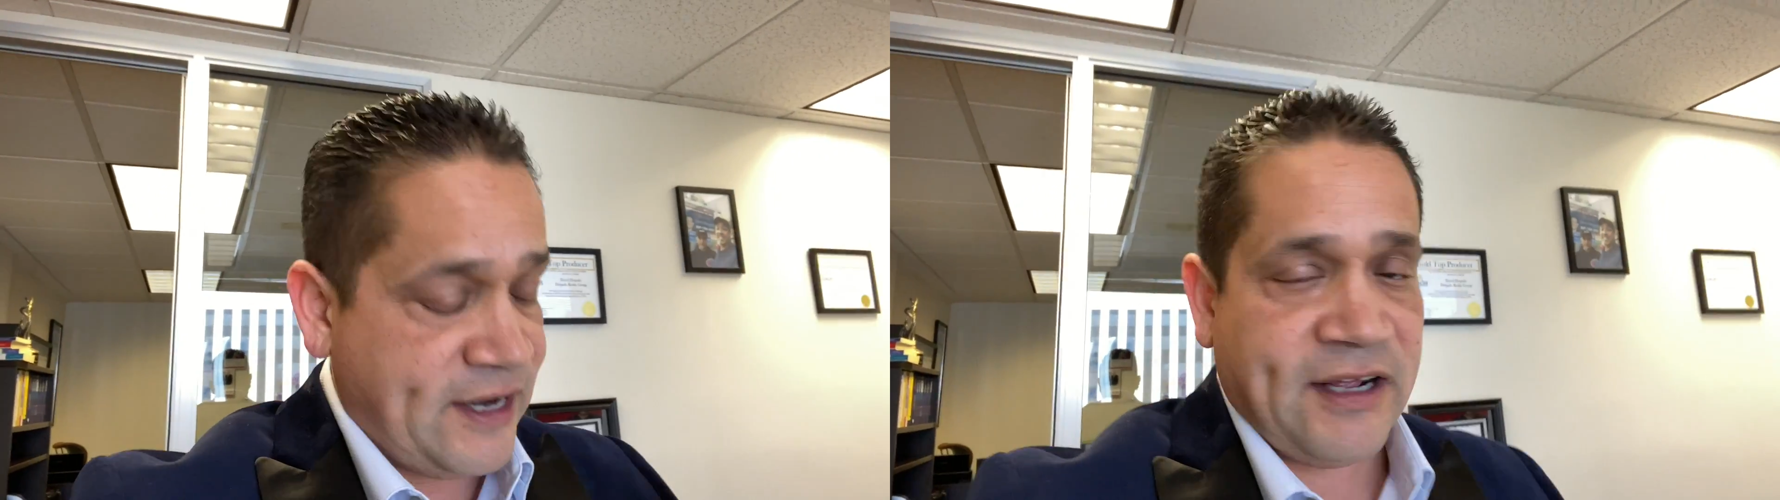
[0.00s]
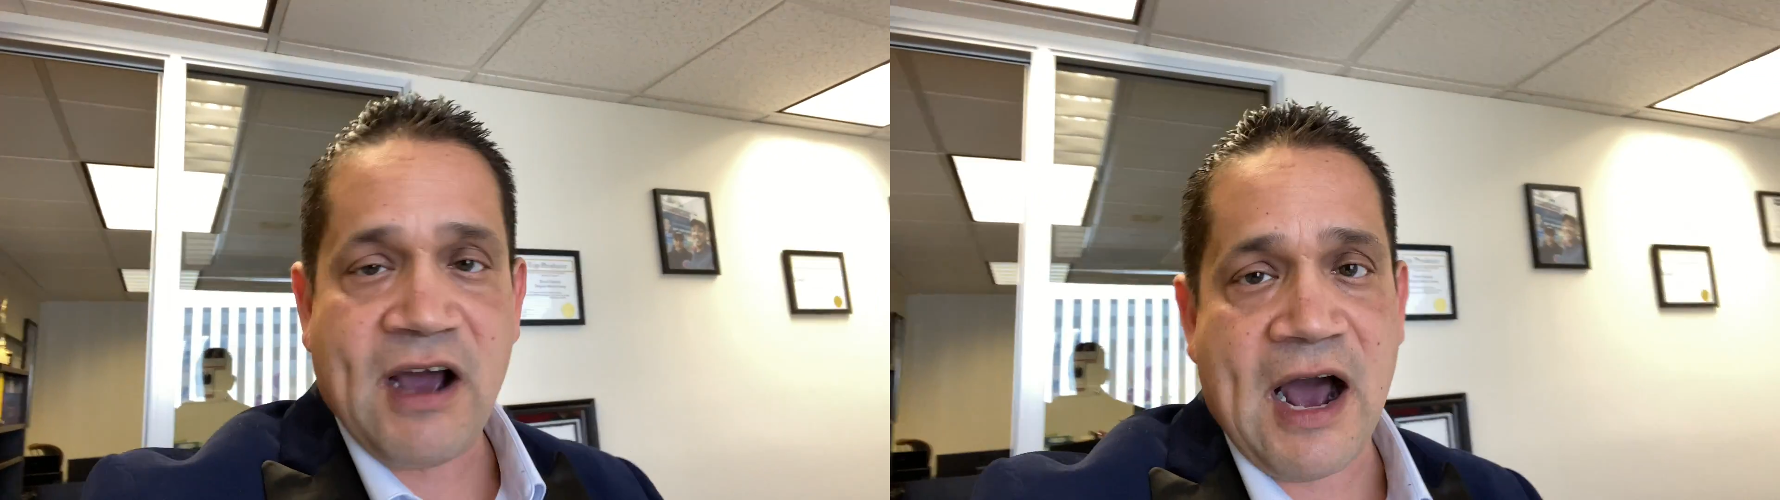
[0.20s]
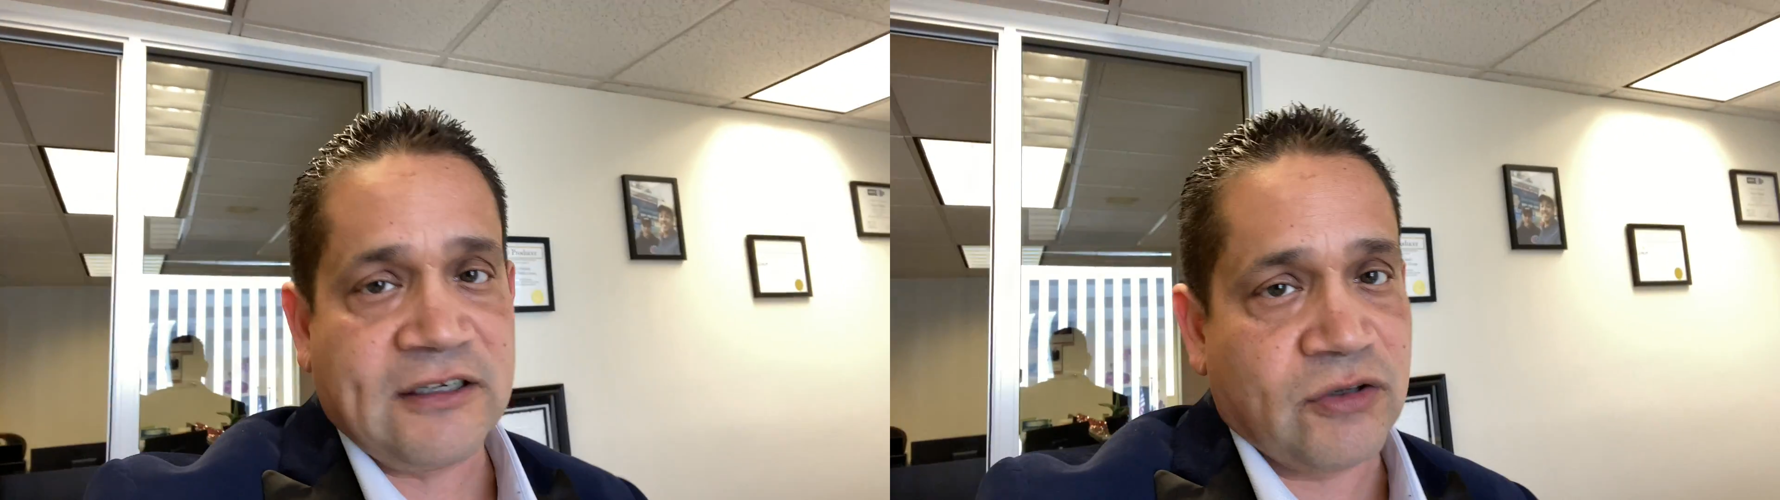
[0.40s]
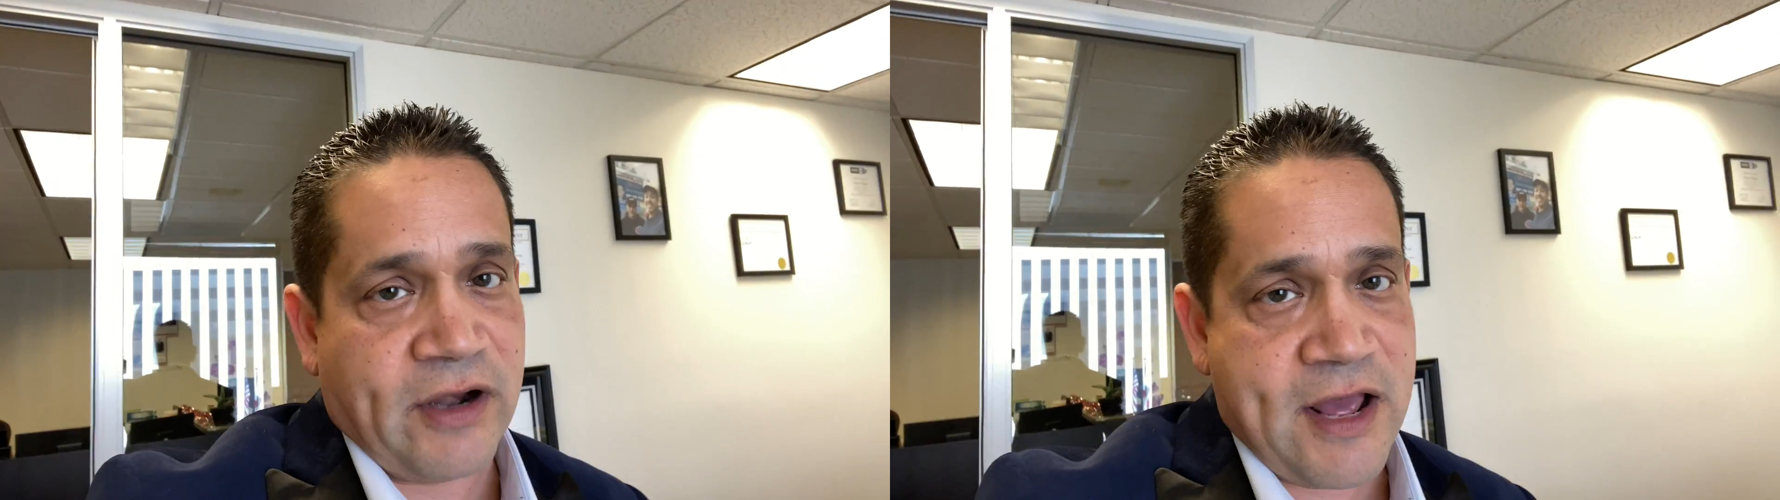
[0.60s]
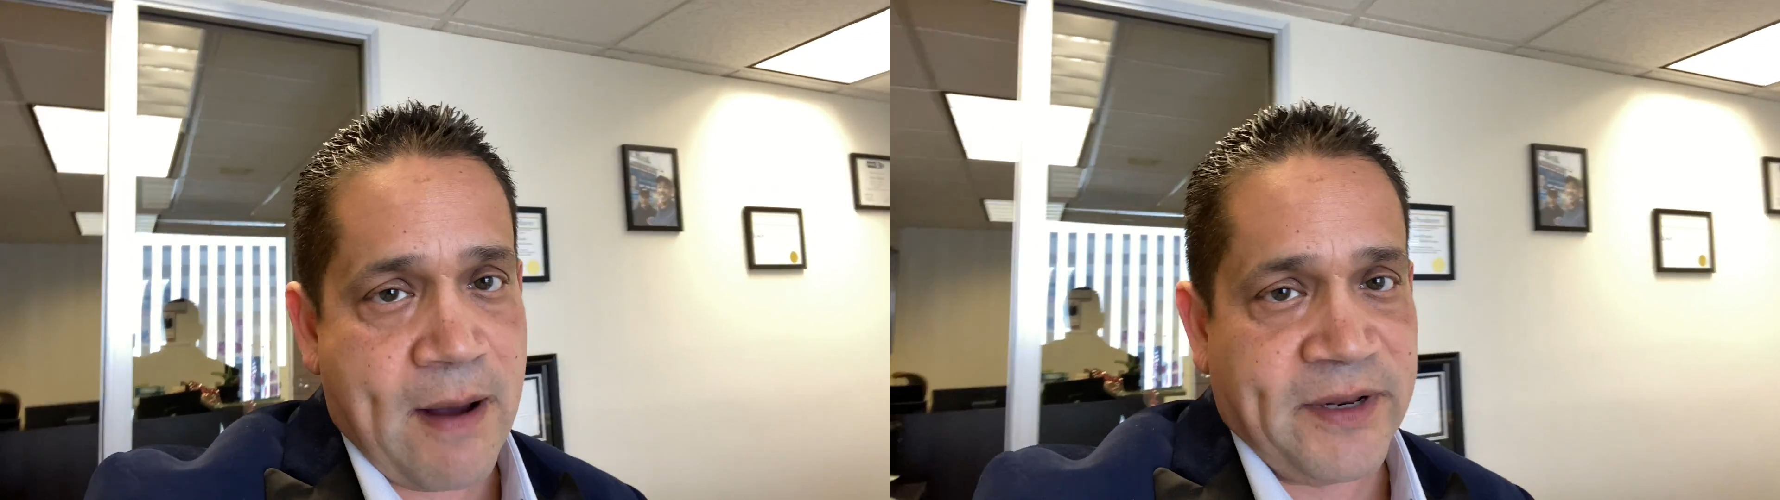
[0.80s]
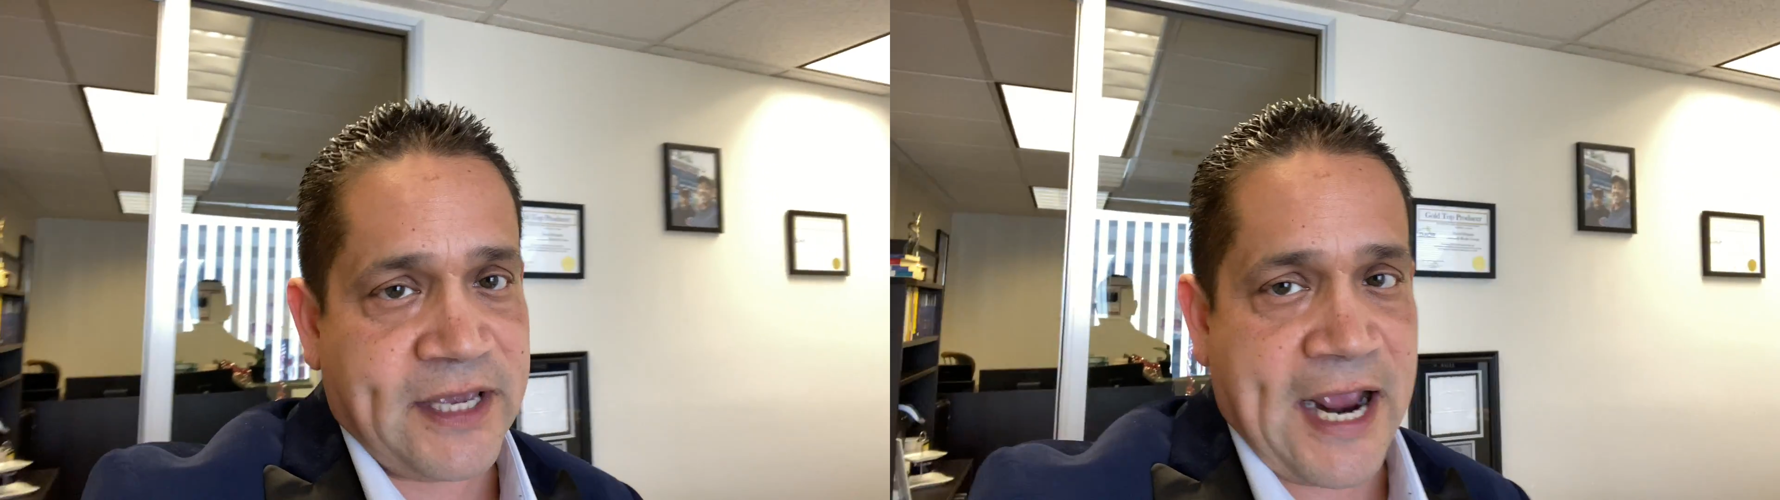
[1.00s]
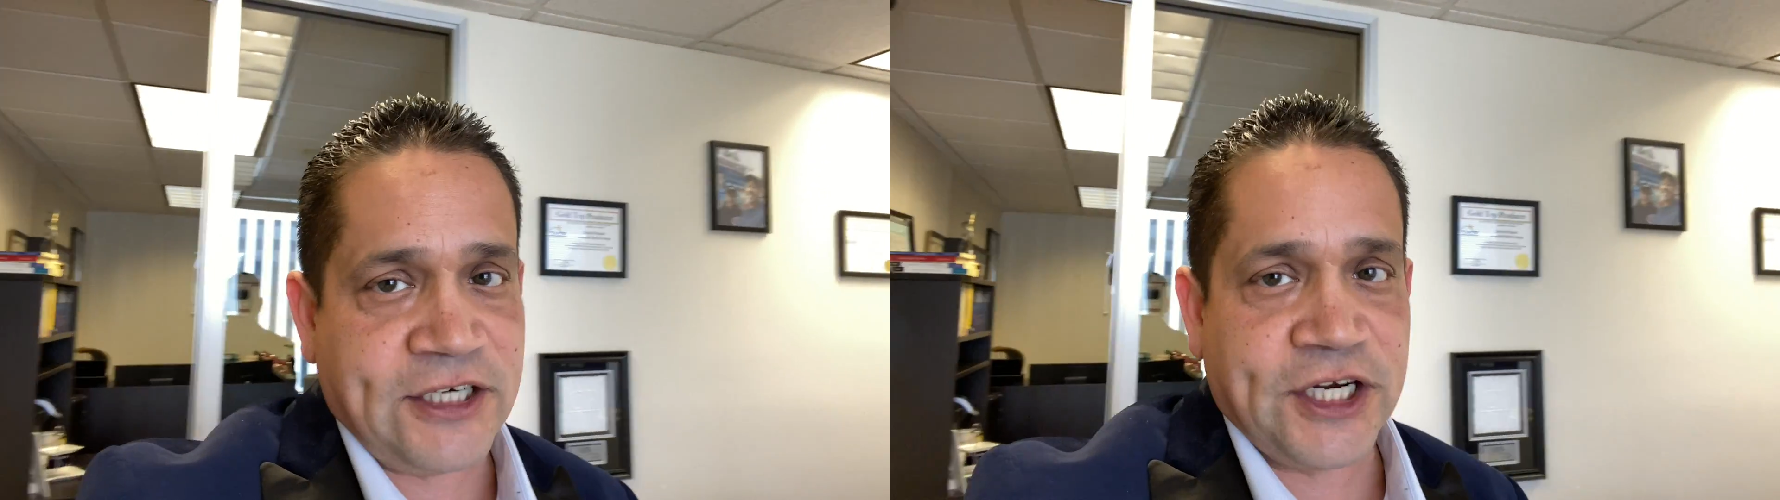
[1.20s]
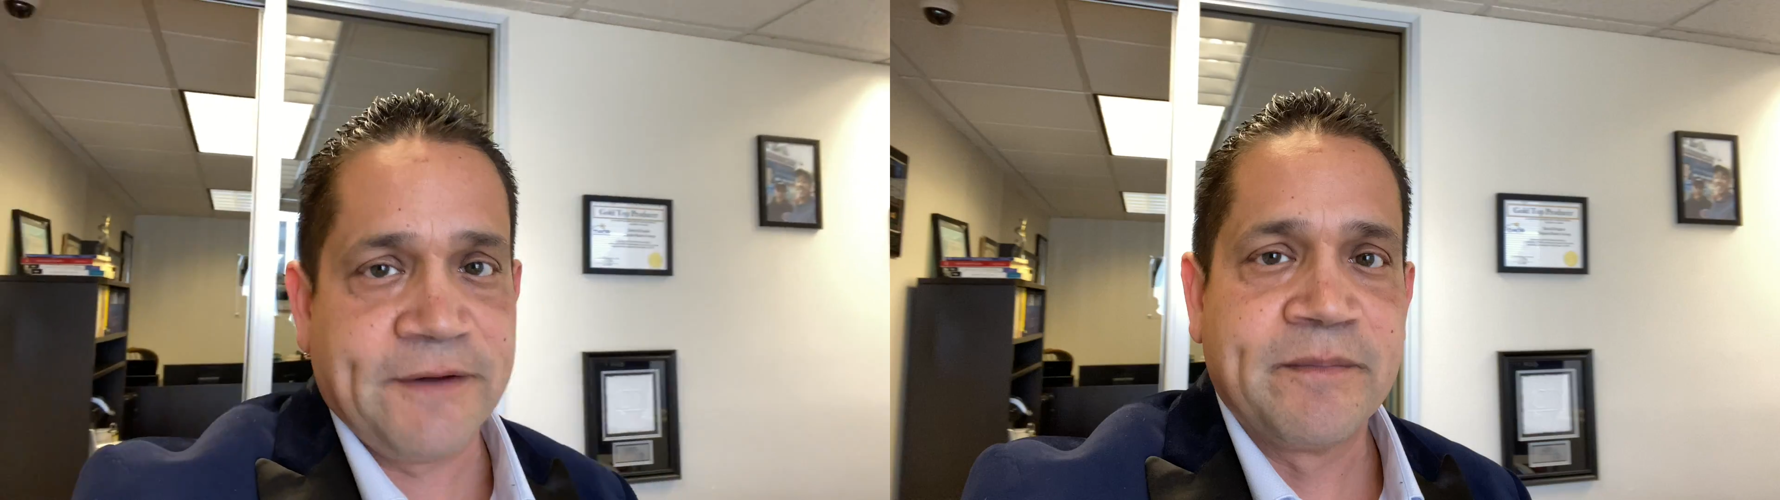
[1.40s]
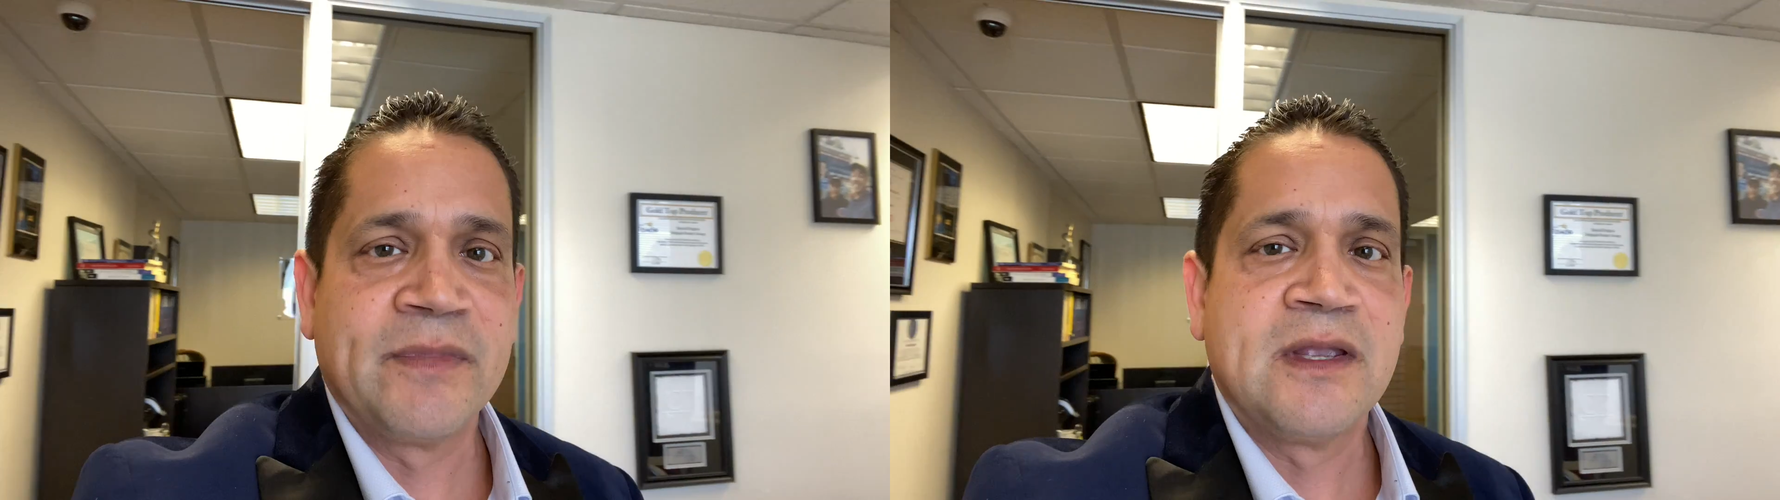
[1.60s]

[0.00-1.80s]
any cost or any obligation.